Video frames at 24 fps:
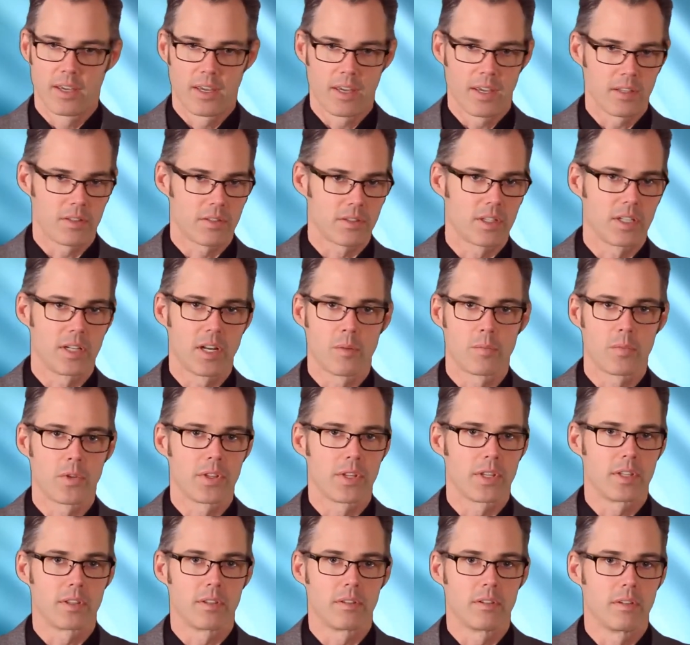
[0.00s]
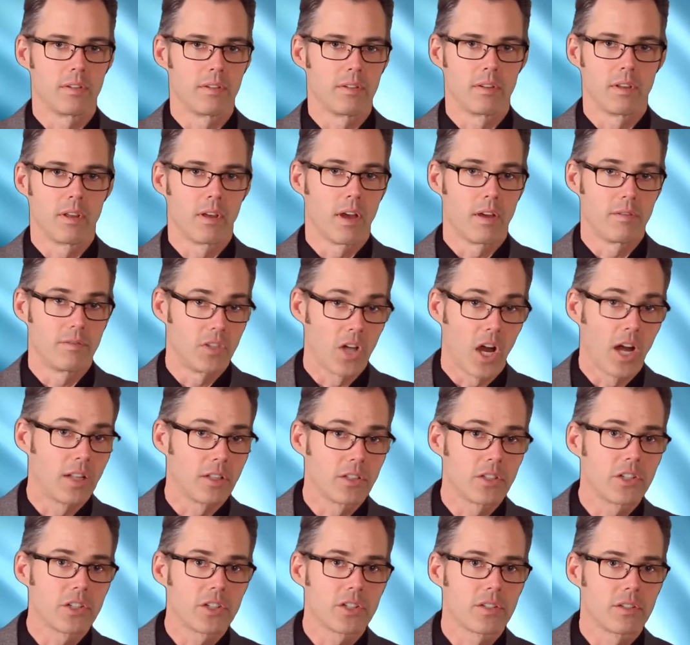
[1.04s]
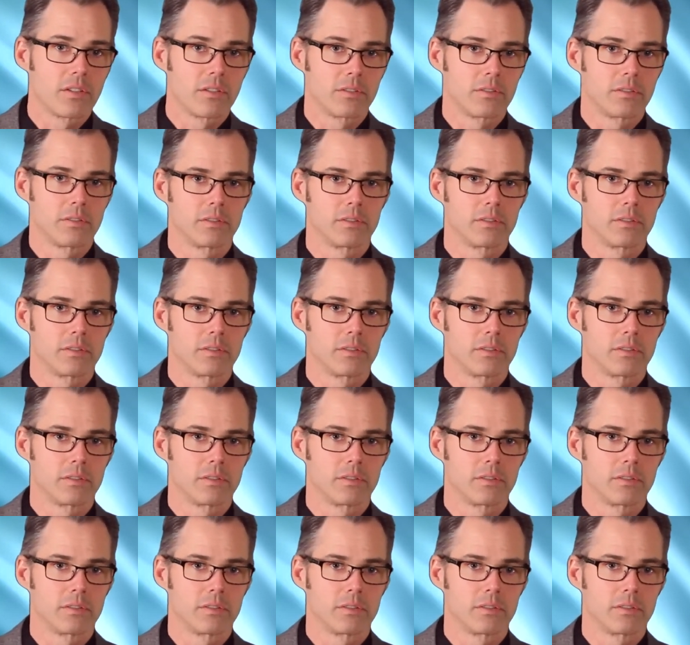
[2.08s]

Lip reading: It's the number that of dollars,